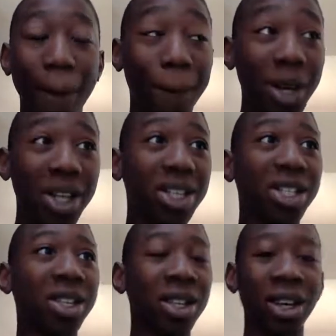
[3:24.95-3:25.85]

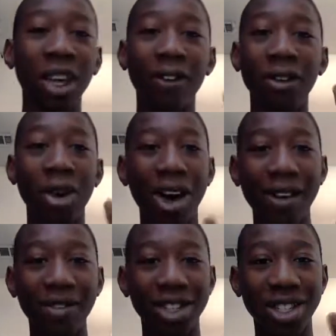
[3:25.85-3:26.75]
But if you have
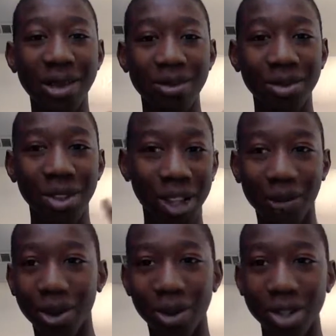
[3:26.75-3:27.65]
the same
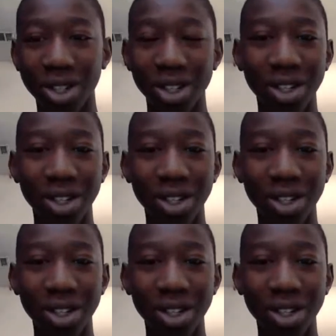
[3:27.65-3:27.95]
levels,